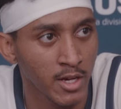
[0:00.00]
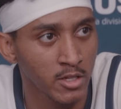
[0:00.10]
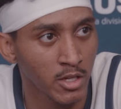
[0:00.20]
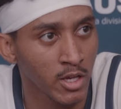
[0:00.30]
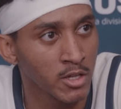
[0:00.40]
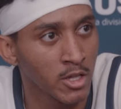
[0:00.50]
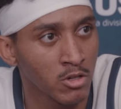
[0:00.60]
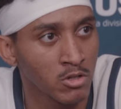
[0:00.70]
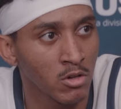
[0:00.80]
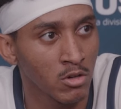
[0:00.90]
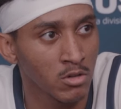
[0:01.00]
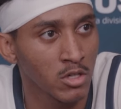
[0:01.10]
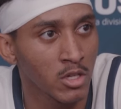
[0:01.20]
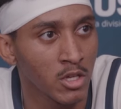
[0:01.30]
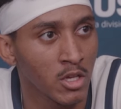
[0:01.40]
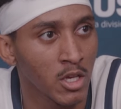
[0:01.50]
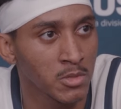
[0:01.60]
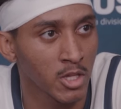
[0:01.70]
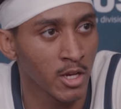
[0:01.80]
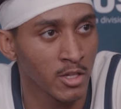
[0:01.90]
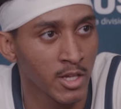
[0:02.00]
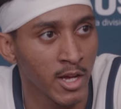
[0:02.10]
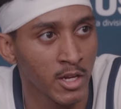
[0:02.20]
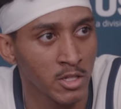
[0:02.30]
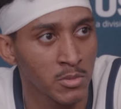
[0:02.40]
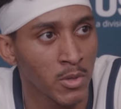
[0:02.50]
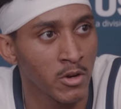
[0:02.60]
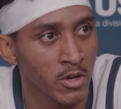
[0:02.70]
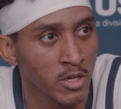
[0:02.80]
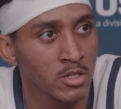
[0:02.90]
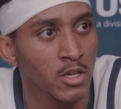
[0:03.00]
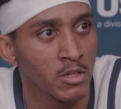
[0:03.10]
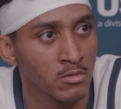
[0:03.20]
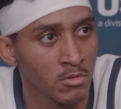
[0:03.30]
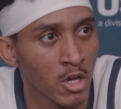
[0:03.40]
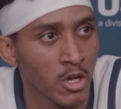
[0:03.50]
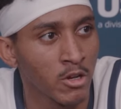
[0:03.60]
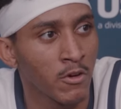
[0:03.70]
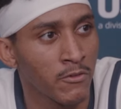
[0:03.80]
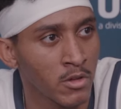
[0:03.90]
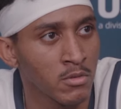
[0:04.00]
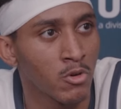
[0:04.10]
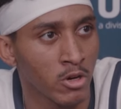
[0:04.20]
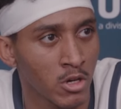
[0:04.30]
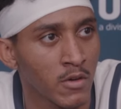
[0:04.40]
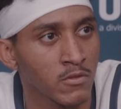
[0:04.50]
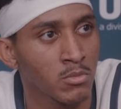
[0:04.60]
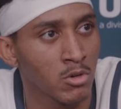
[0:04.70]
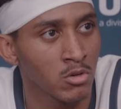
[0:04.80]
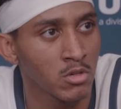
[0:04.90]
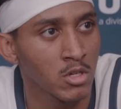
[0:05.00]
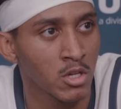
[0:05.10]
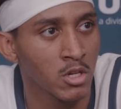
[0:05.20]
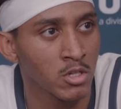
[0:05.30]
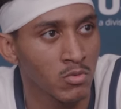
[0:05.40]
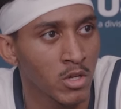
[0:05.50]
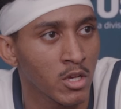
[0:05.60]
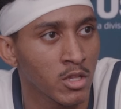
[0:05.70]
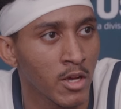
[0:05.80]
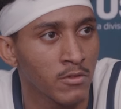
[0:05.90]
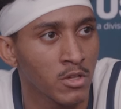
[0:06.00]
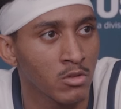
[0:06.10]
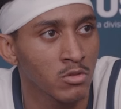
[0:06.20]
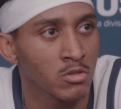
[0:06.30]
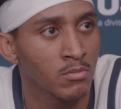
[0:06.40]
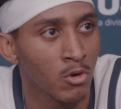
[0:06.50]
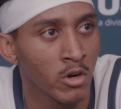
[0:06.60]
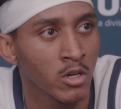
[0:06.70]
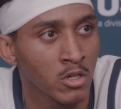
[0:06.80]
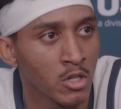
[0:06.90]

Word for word: Isaac in there so he keeps getting that experience and you know feeling more comfortable because we can definitely use him more